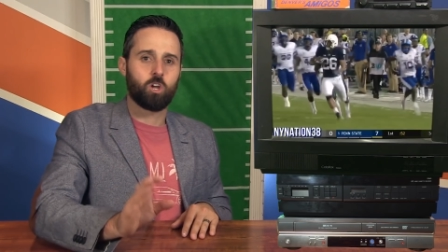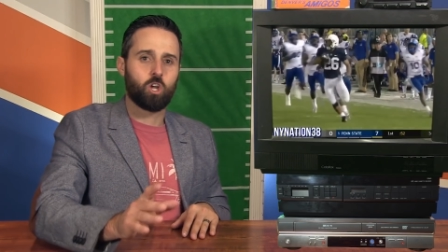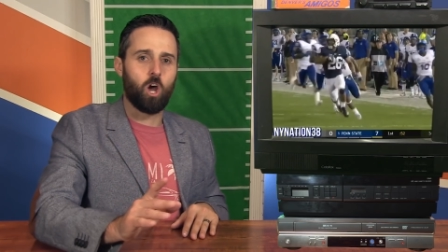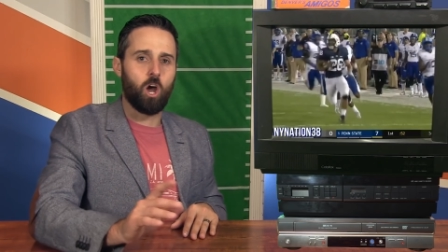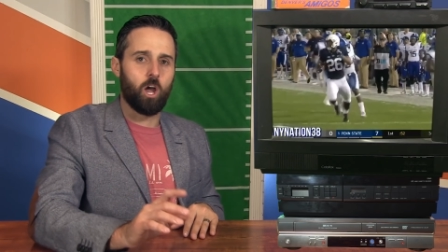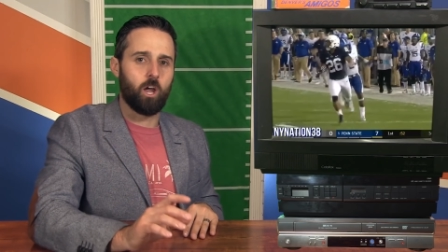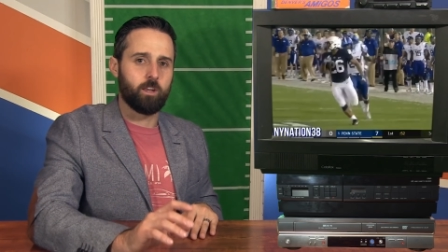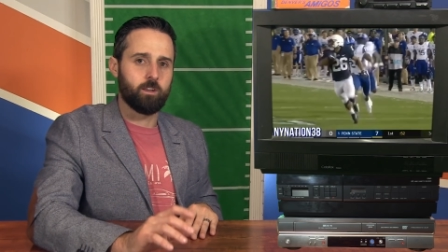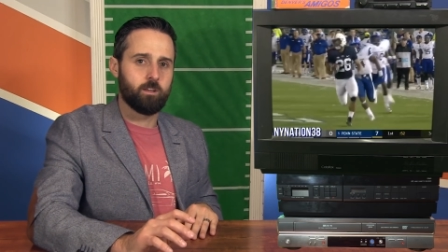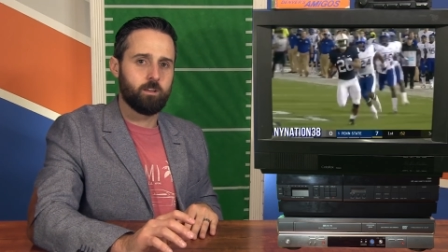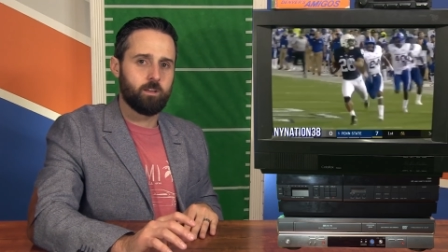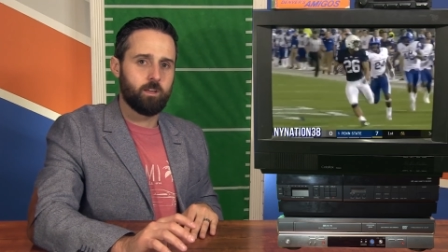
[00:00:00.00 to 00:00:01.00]
Con,
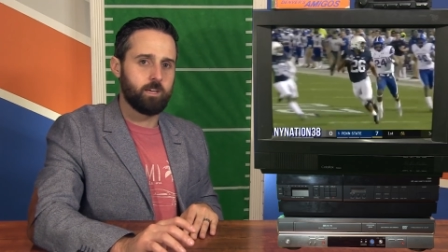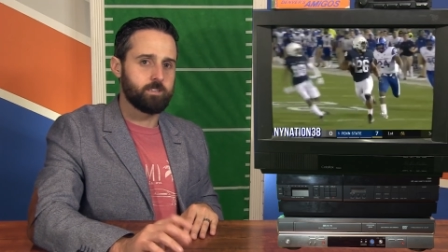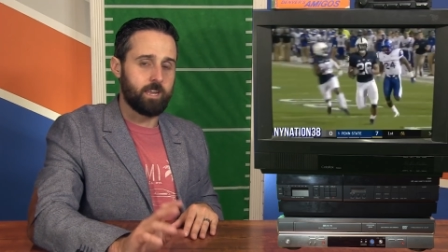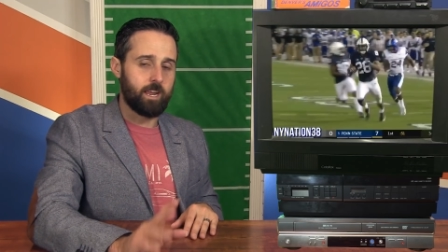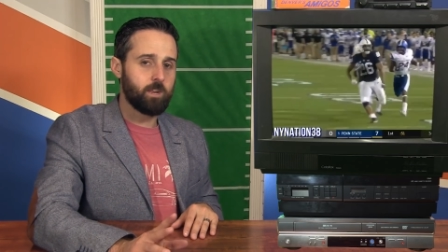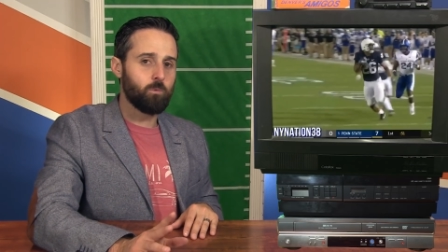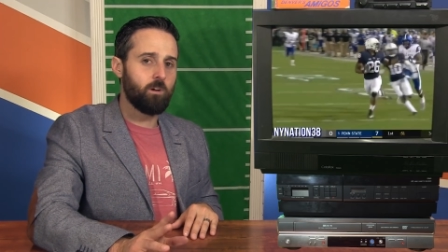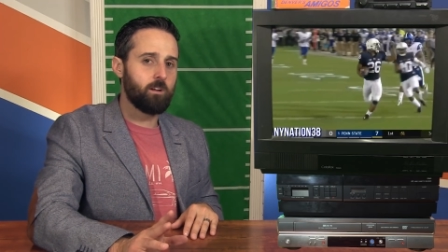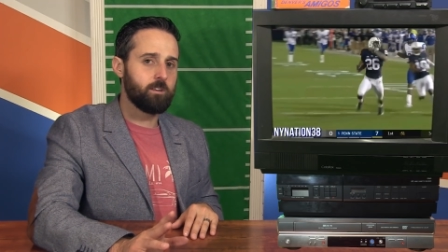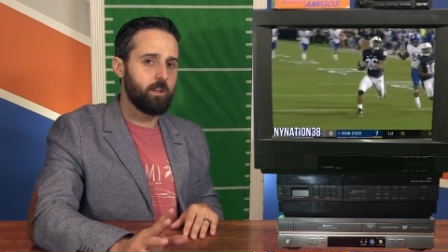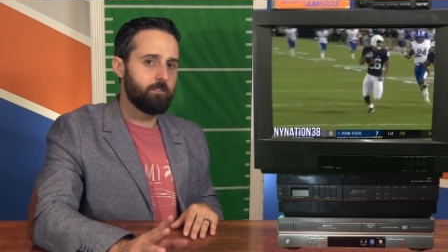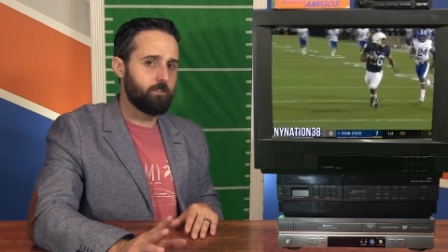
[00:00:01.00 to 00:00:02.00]
has
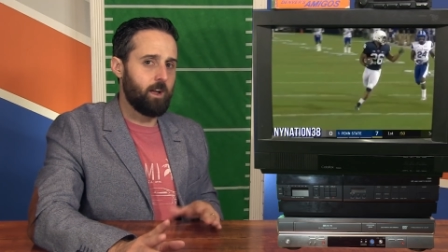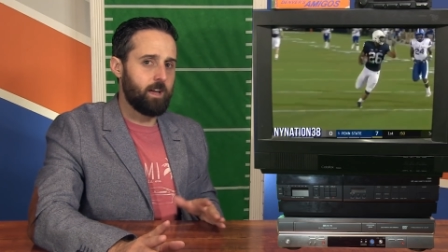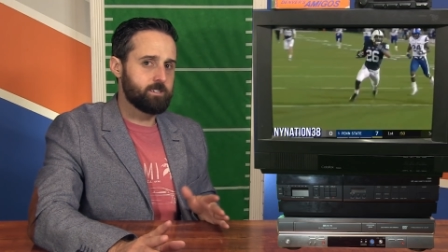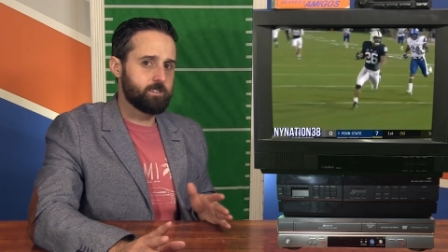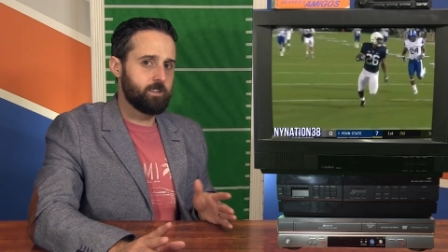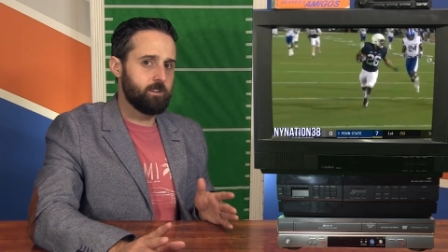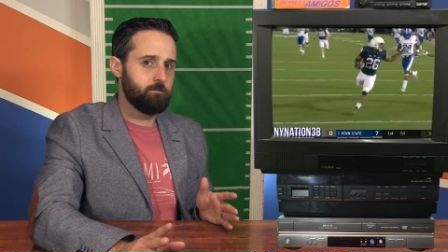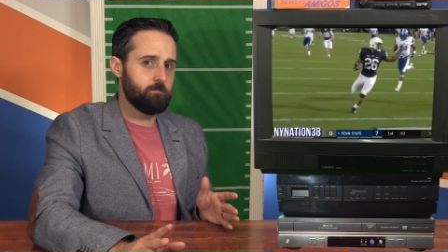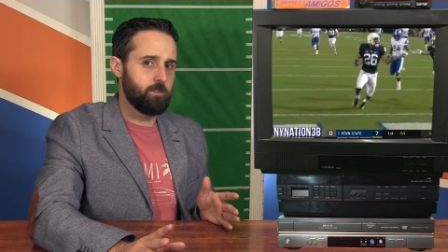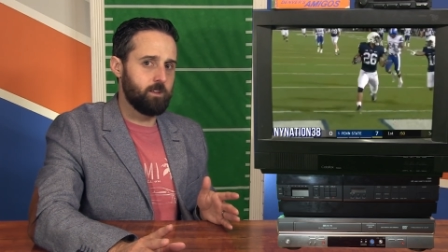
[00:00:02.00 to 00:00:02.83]
anyone ever asked him